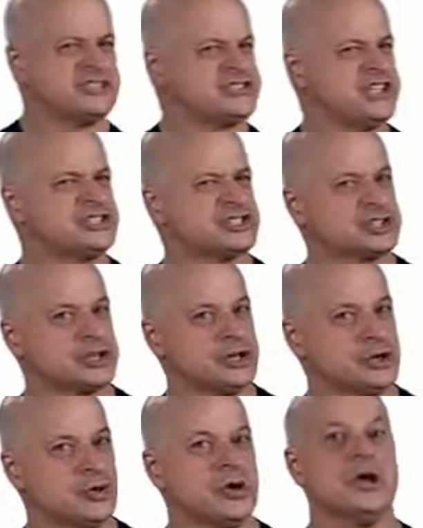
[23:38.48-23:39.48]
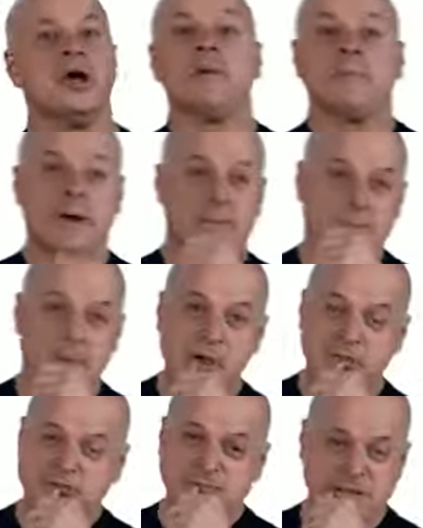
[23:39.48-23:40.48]
That's true. But
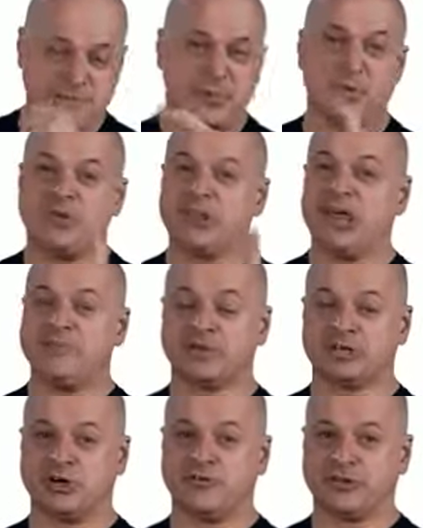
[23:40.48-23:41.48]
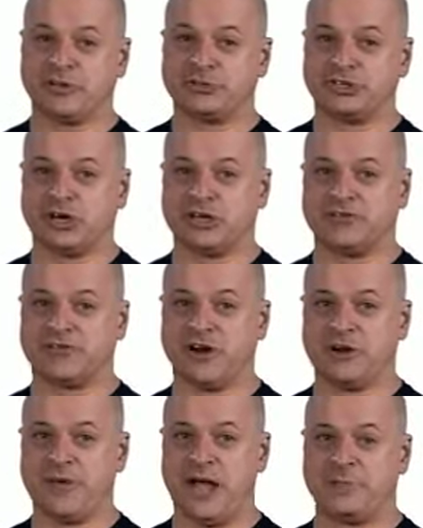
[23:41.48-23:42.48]
most people with hypertrophic obstructive
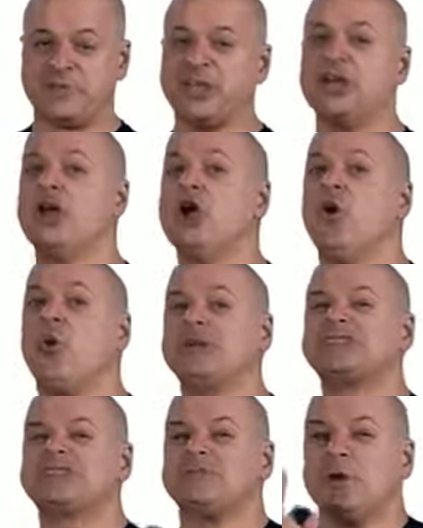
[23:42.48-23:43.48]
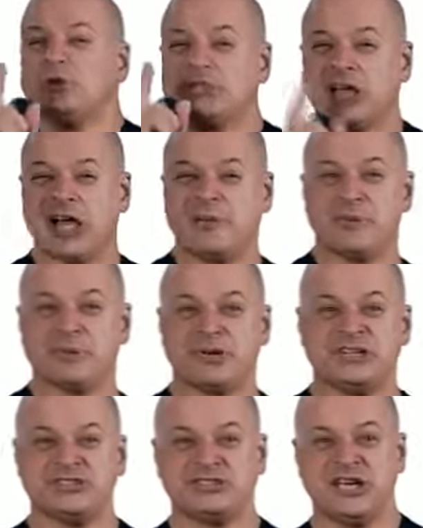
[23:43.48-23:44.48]
cardiomyopathy, what's the most common
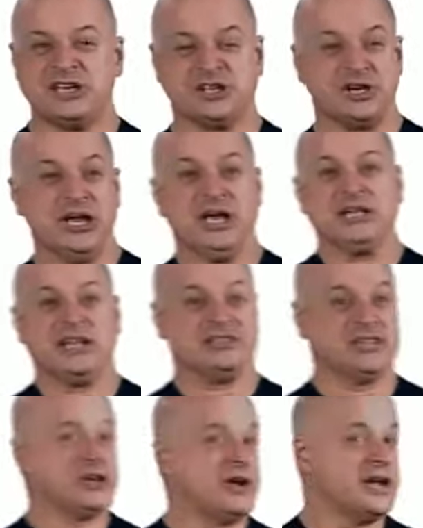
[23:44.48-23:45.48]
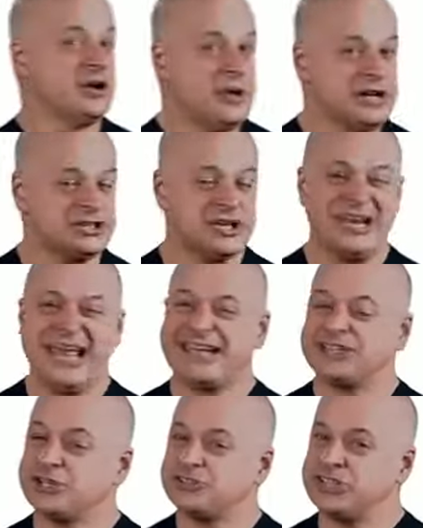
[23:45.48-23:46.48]
presentation? That is a great question.
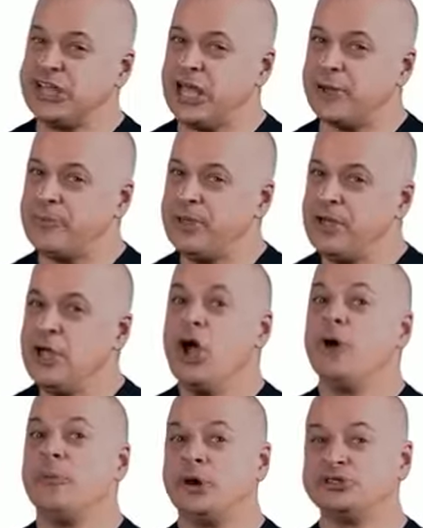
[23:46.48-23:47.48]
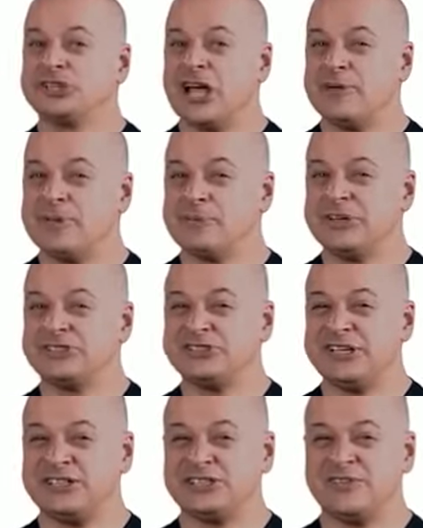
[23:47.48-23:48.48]
HOCM, most common
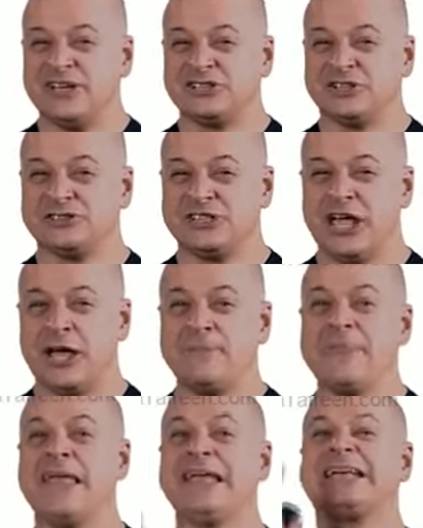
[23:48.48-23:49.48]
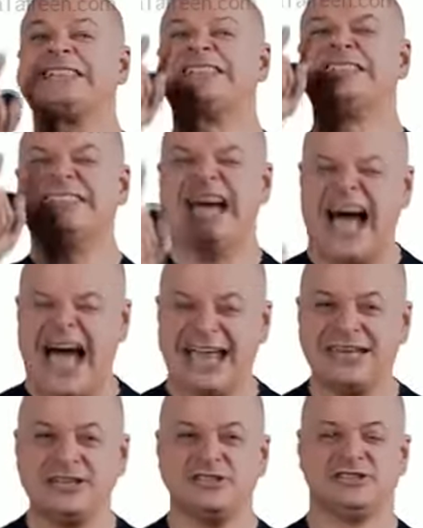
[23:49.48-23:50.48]
presentation of HOCM is
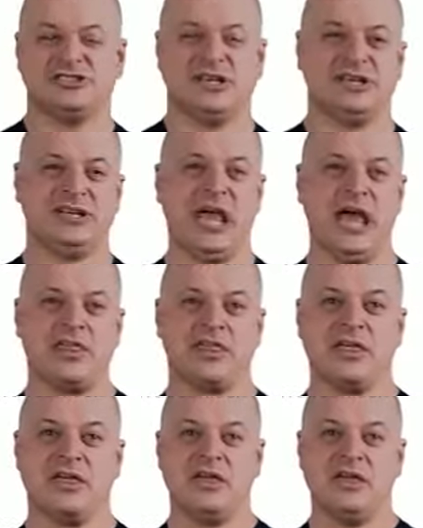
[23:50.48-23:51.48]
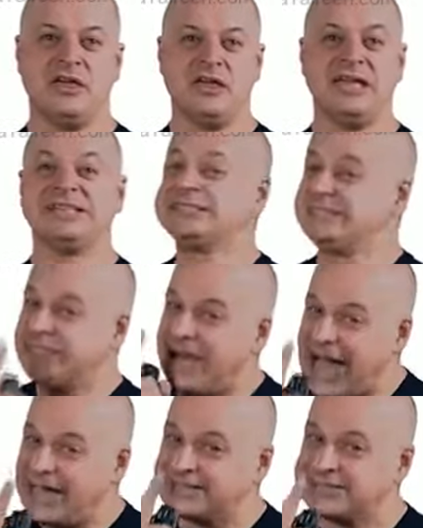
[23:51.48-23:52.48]
not sudden death. It's
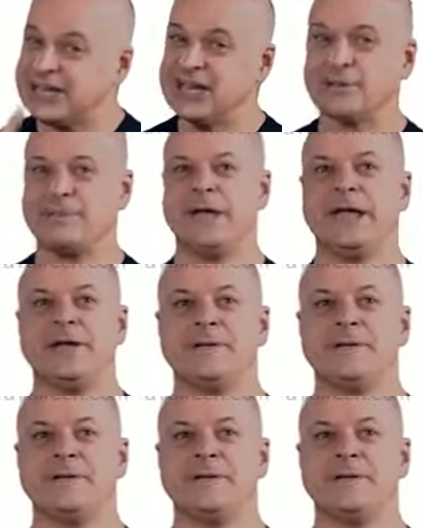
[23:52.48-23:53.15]
not syncope.